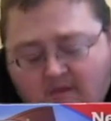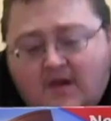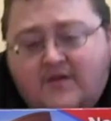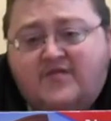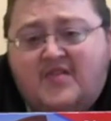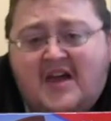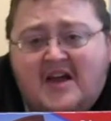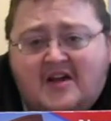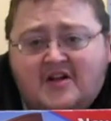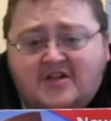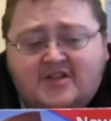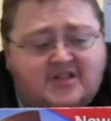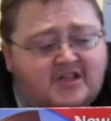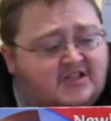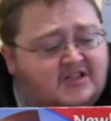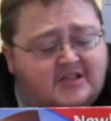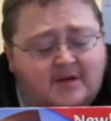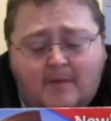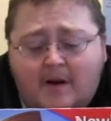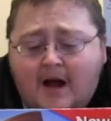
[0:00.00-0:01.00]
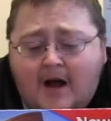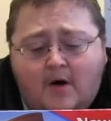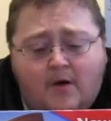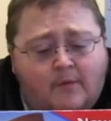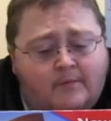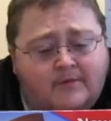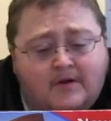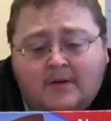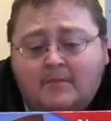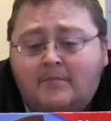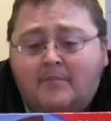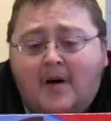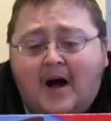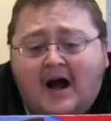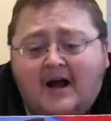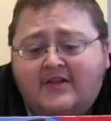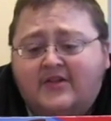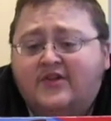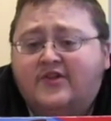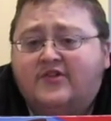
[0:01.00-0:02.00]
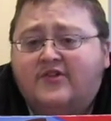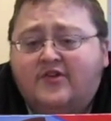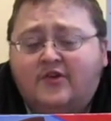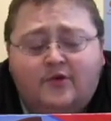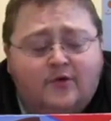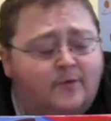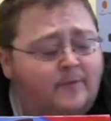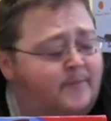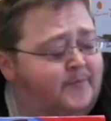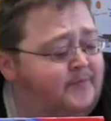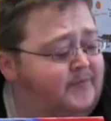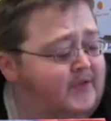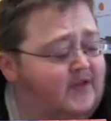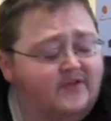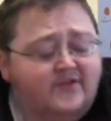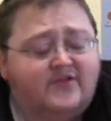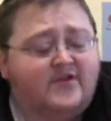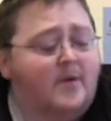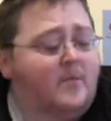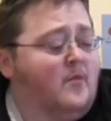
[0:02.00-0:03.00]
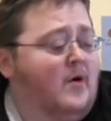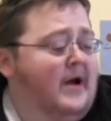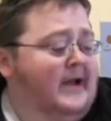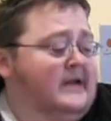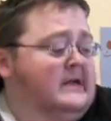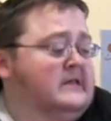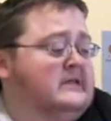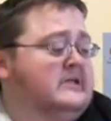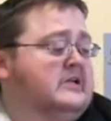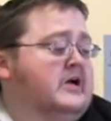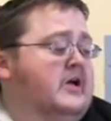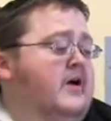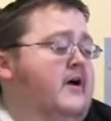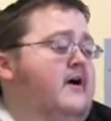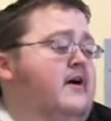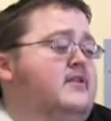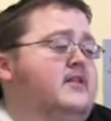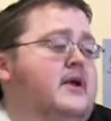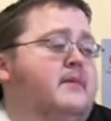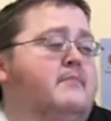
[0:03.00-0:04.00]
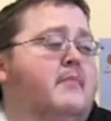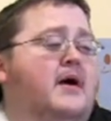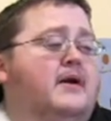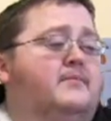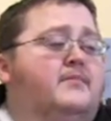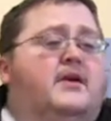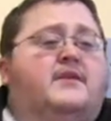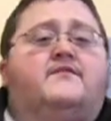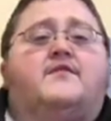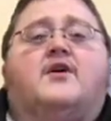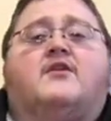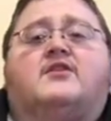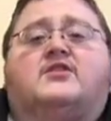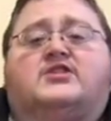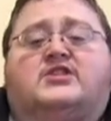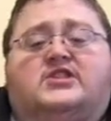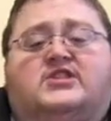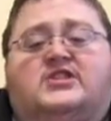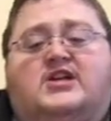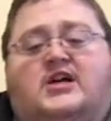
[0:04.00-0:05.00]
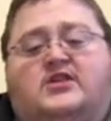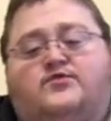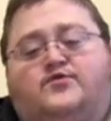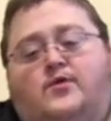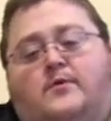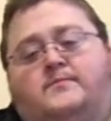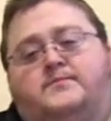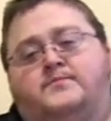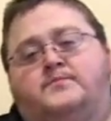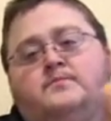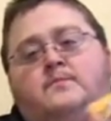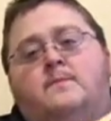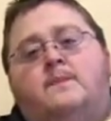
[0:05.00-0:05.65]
if they could somehow combine the two in some way, they might be very successful.